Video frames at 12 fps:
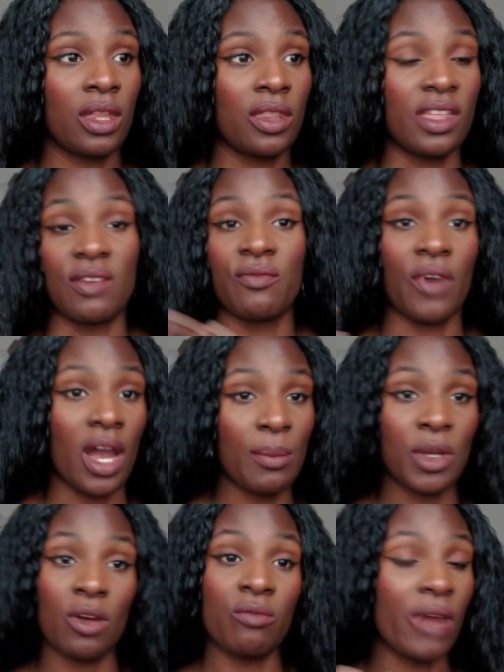the
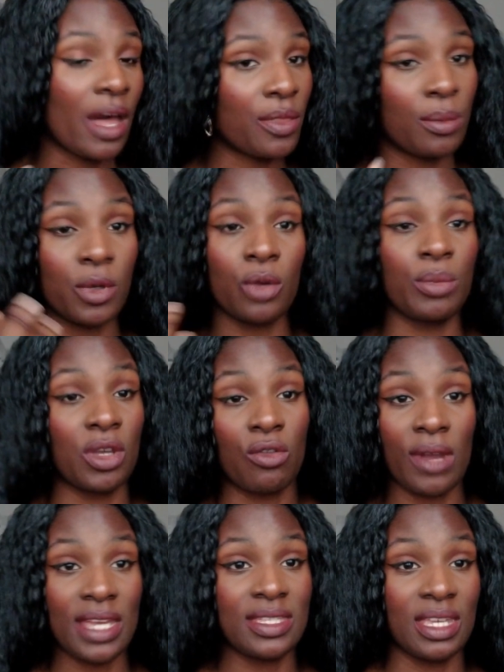environment around them could be
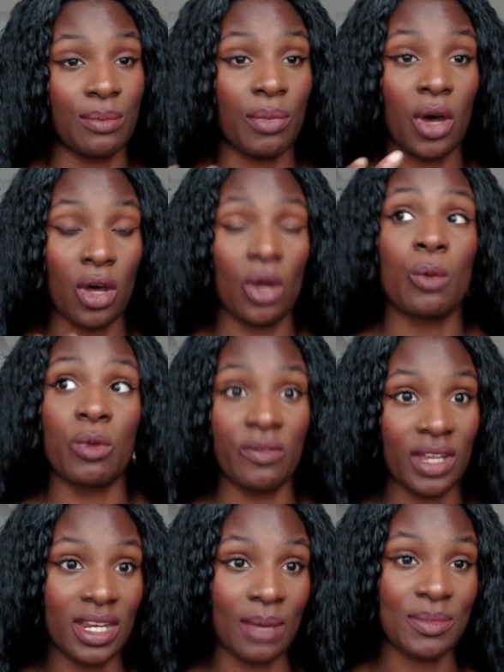crazy, but
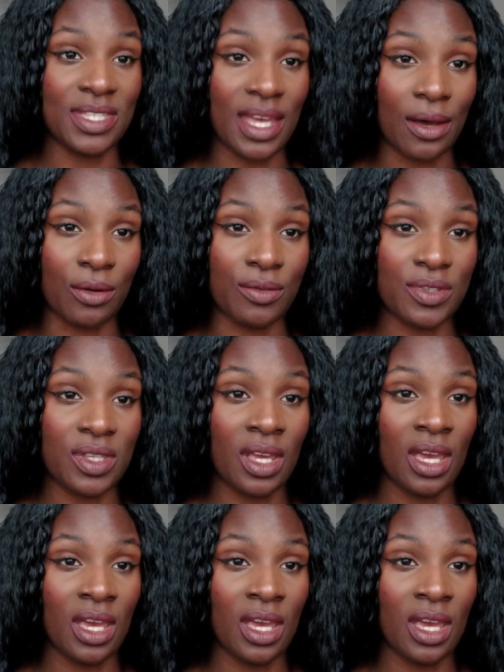within themselves